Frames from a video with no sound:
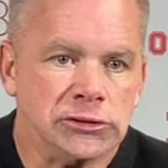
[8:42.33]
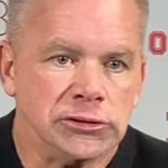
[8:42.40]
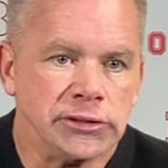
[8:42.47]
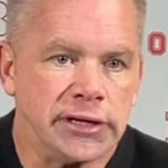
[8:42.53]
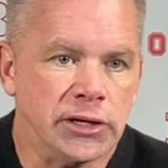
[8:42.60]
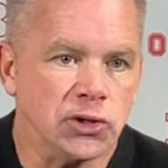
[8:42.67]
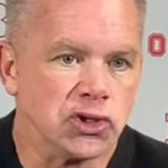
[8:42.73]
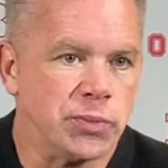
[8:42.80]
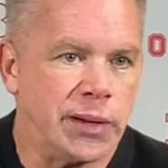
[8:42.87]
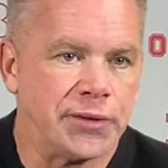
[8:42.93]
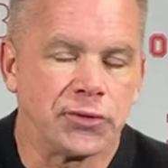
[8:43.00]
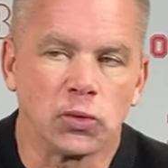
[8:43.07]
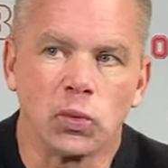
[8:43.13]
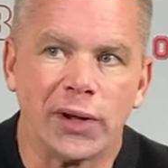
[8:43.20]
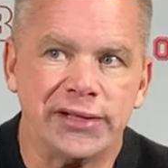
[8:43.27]
Cares about
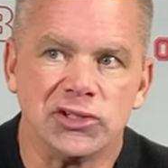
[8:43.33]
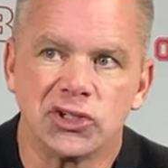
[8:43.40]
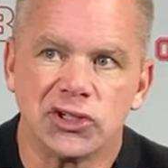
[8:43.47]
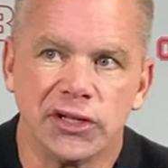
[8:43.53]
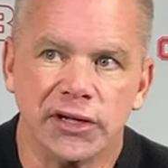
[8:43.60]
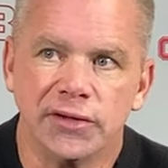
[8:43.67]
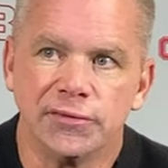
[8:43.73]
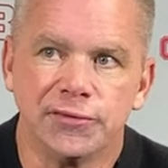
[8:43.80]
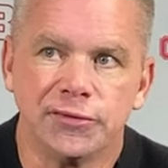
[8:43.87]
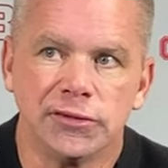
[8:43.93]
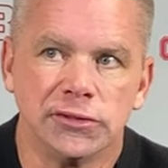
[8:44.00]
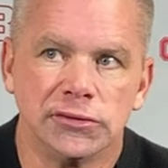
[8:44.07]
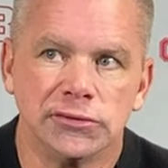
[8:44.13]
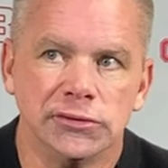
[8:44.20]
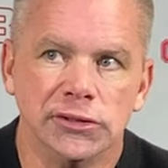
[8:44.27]
the right stuff.
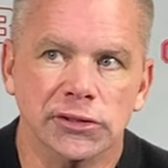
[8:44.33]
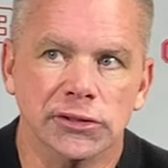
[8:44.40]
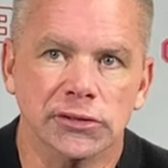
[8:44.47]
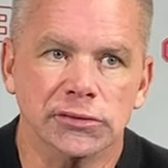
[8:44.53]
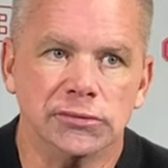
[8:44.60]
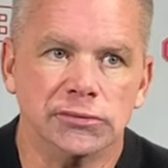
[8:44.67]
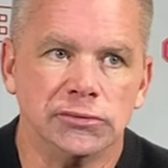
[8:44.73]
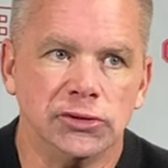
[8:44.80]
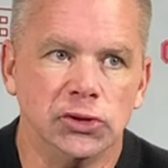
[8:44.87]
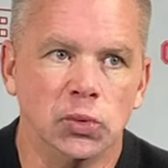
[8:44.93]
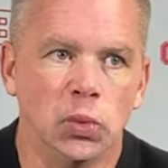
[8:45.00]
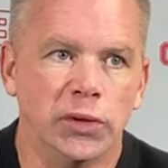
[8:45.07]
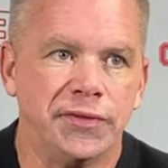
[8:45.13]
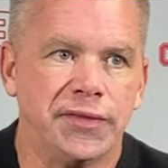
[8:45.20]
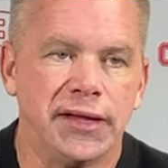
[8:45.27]
You know, you
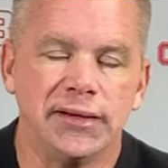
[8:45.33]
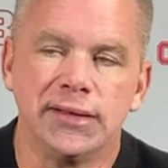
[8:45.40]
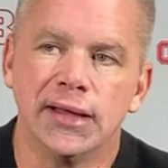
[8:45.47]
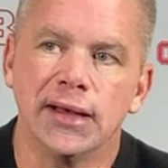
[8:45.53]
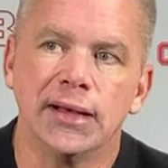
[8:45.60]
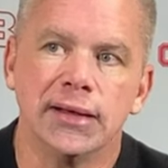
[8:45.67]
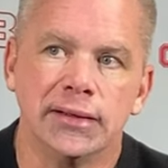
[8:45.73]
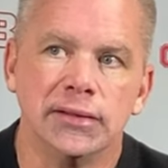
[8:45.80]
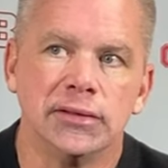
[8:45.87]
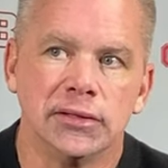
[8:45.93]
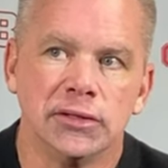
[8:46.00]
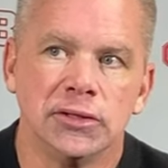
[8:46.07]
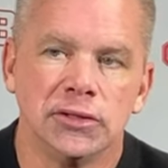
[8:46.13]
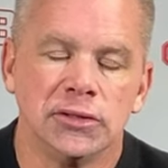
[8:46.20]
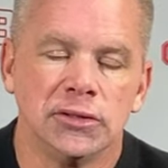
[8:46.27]
want that guy
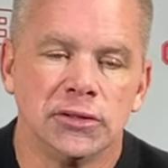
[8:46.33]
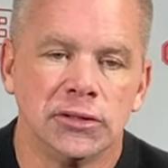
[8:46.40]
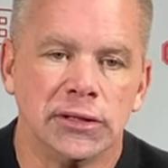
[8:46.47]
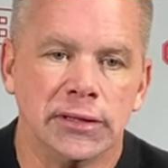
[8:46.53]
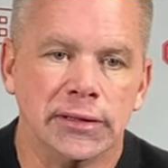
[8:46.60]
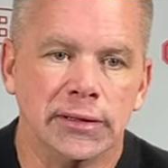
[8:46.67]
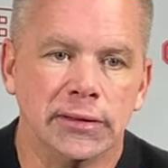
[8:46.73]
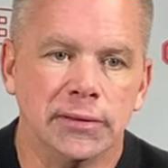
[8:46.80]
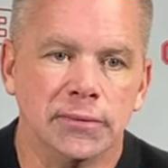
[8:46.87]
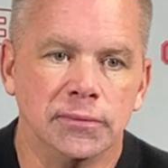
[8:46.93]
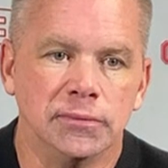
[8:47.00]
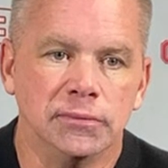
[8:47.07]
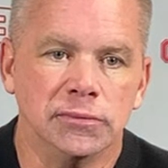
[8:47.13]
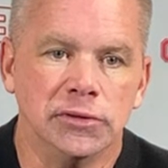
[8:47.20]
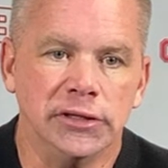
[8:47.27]

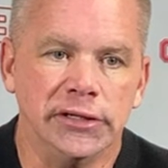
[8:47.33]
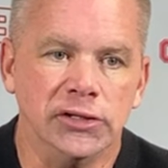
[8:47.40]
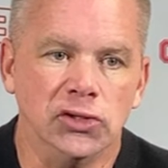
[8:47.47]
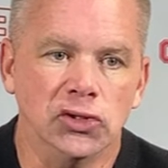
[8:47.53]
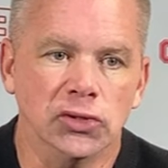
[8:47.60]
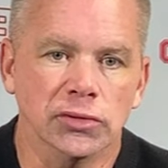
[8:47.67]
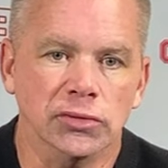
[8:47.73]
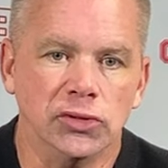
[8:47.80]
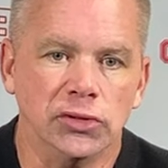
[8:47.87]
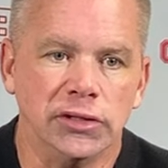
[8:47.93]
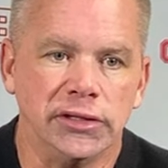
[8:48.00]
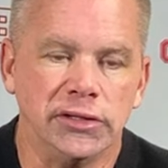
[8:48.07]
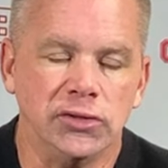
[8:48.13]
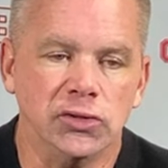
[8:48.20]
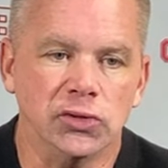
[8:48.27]
leading
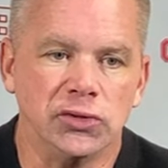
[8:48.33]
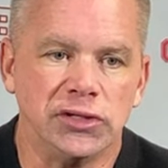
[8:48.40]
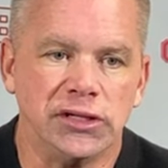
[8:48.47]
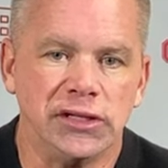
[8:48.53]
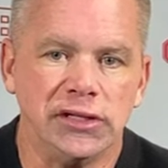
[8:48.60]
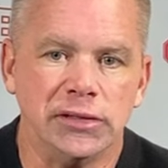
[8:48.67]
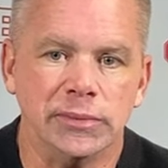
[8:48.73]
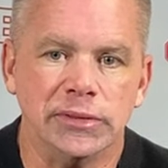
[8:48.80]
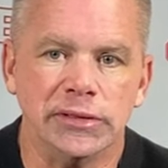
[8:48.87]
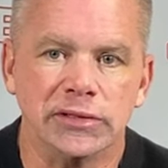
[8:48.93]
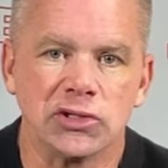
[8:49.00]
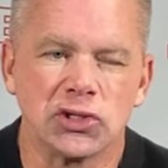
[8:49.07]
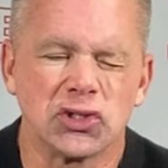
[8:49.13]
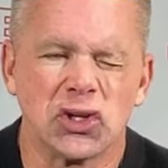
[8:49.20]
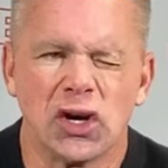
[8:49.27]
your team. And as
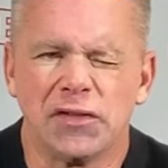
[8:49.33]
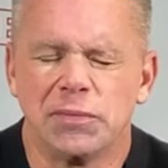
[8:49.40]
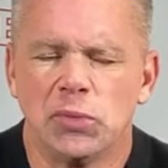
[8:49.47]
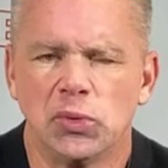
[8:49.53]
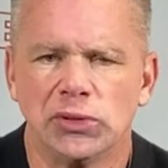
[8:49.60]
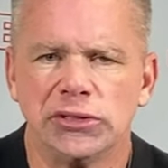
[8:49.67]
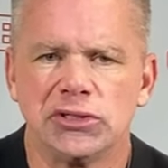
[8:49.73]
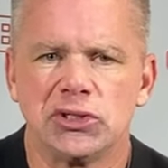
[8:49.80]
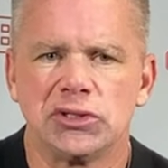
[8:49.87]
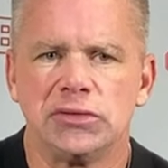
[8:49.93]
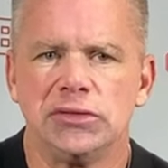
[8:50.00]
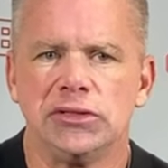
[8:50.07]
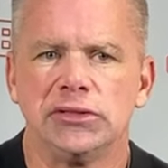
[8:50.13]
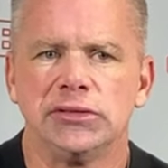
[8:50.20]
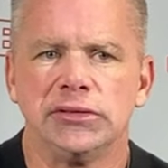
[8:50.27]
a sophomore, it's,
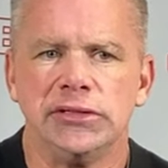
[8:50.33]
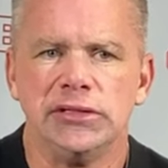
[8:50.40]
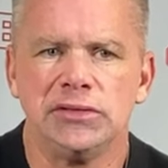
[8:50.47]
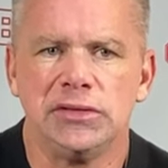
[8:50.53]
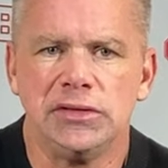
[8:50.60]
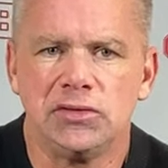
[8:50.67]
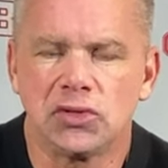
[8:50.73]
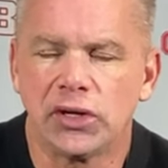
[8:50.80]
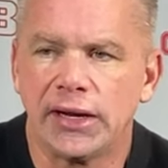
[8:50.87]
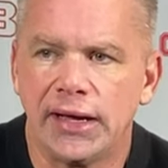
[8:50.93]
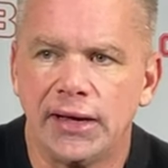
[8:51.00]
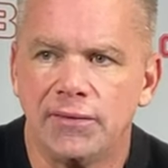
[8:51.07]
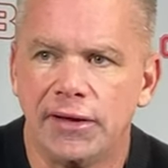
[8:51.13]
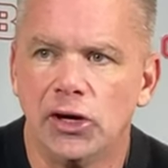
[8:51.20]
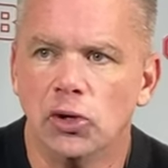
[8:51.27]
you know, he's going to
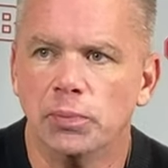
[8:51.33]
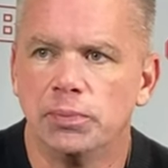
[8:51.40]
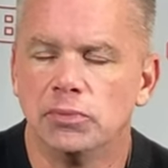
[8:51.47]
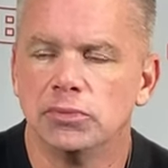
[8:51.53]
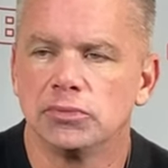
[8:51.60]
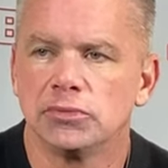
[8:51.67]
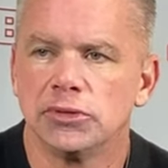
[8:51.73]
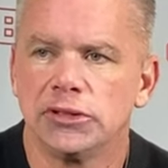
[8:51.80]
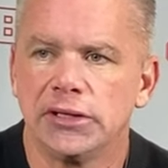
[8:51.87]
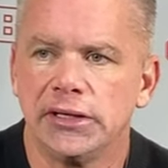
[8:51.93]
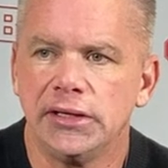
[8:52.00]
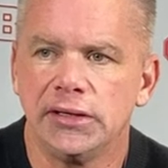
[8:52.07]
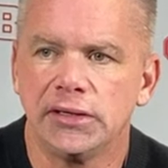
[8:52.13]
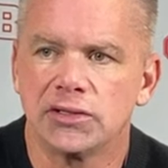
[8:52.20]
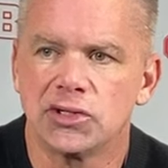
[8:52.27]
have help
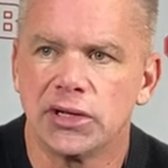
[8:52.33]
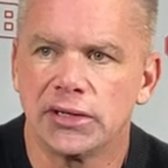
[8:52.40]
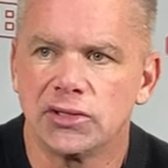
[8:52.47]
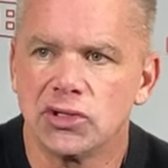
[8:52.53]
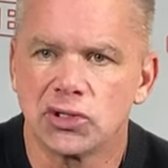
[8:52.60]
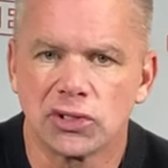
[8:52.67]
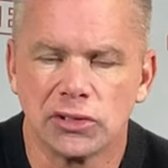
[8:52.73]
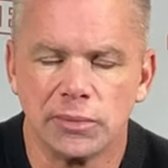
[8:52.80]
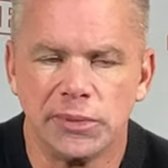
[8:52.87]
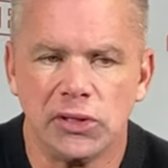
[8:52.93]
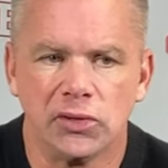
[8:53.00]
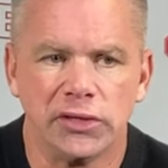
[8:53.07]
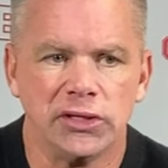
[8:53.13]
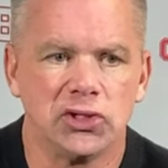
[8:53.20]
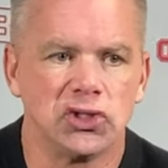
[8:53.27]
leading. It's not just going to be
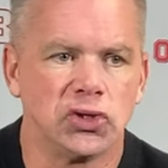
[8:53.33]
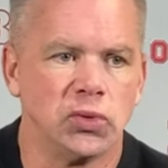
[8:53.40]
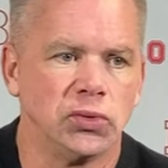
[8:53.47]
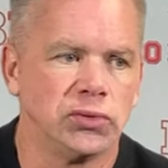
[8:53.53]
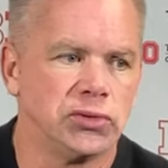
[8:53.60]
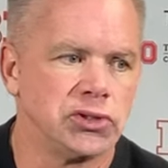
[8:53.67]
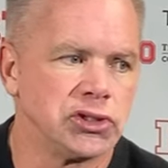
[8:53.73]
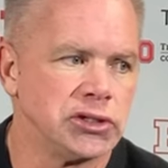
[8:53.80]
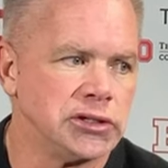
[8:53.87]
on his shoulders.